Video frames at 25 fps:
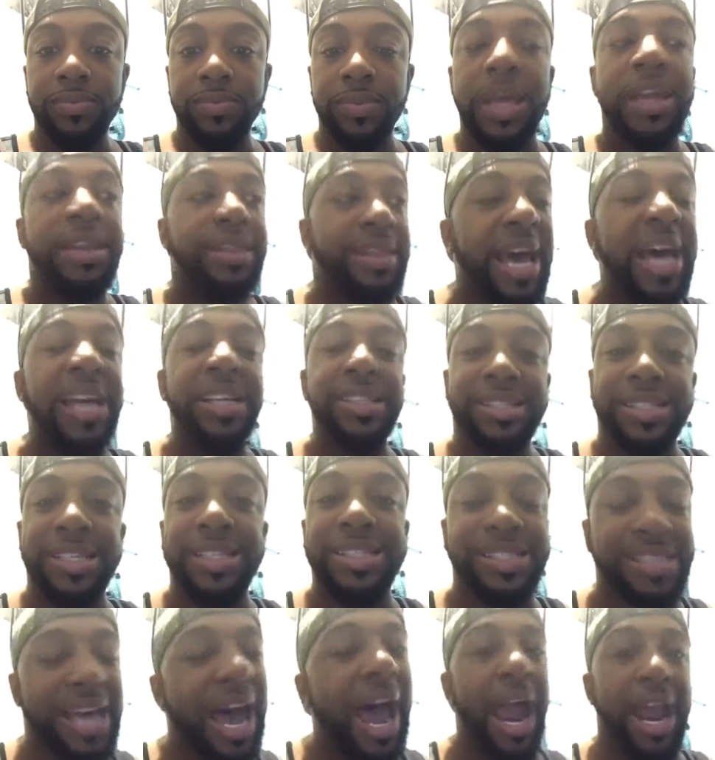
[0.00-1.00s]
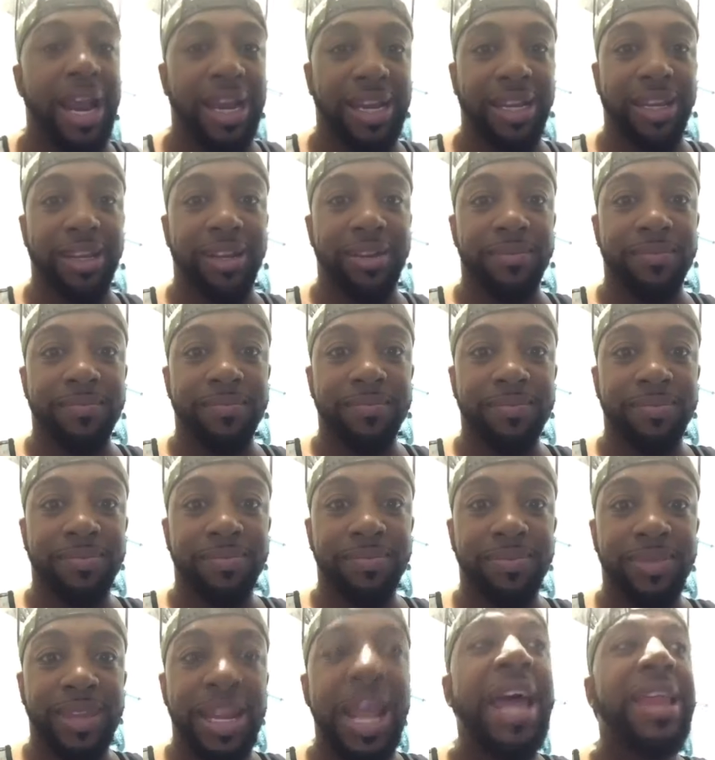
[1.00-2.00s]
That's society.
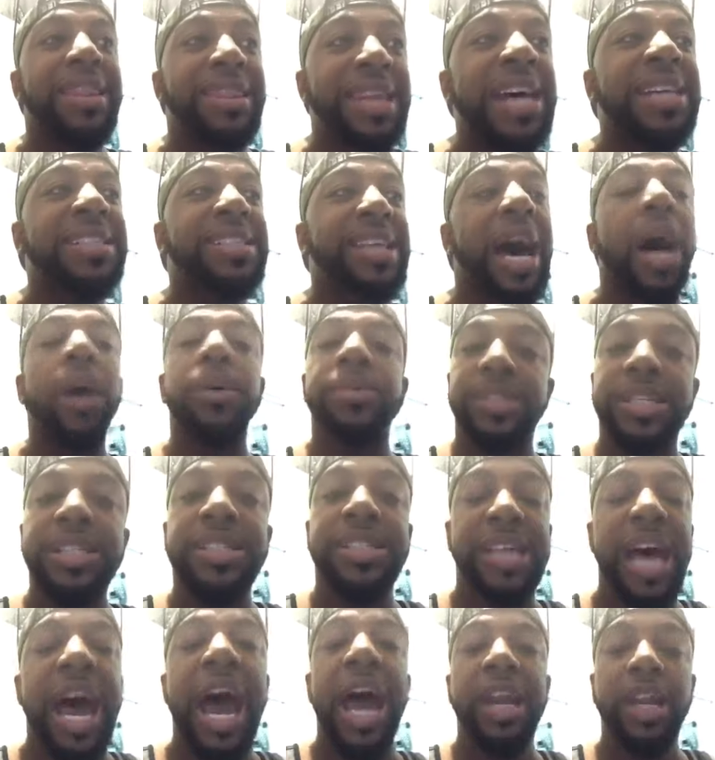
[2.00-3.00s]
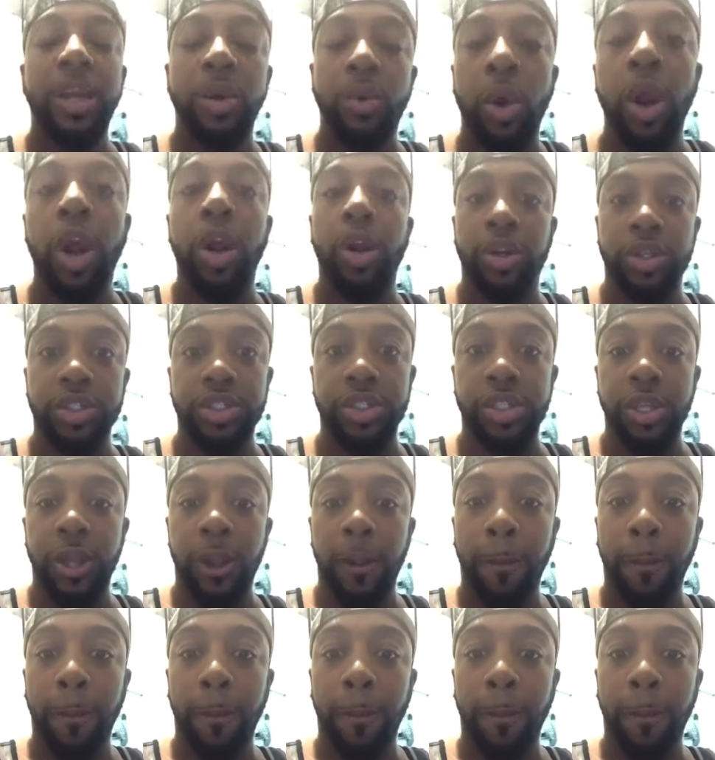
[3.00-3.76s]
That's how society works.